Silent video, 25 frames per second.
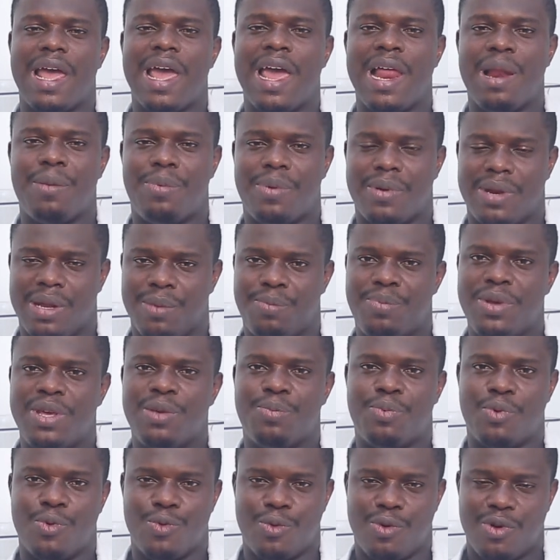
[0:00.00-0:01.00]
help the
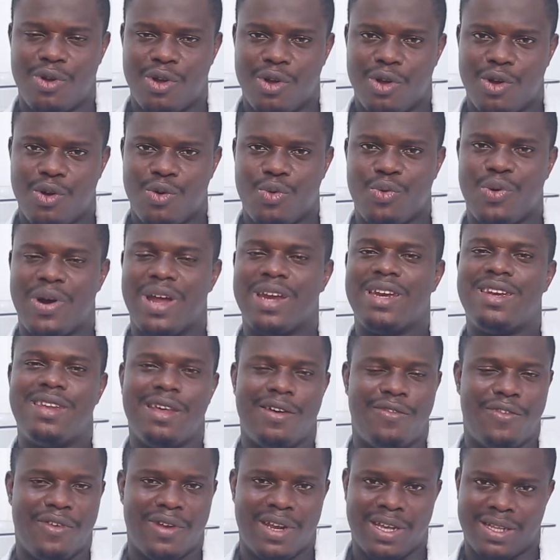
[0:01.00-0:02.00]
people who are
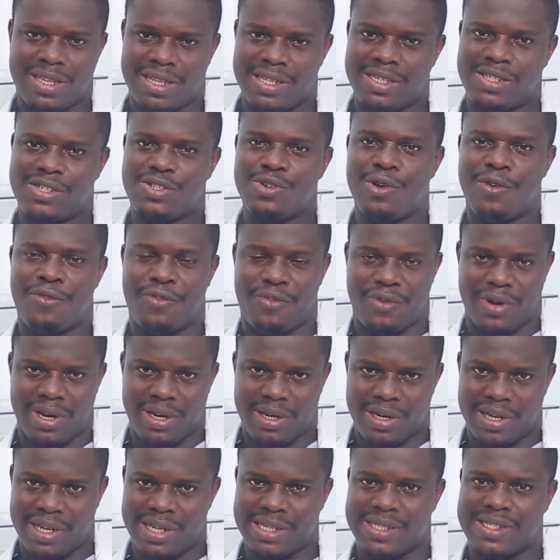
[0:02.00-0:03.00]
definitely
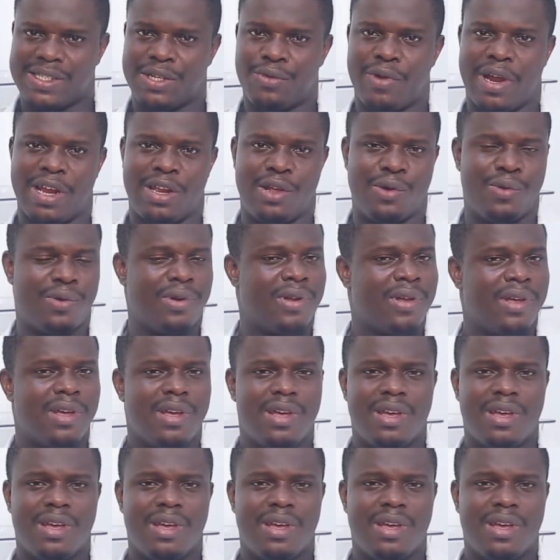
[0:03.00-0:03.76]
suffering in Sierra Leone.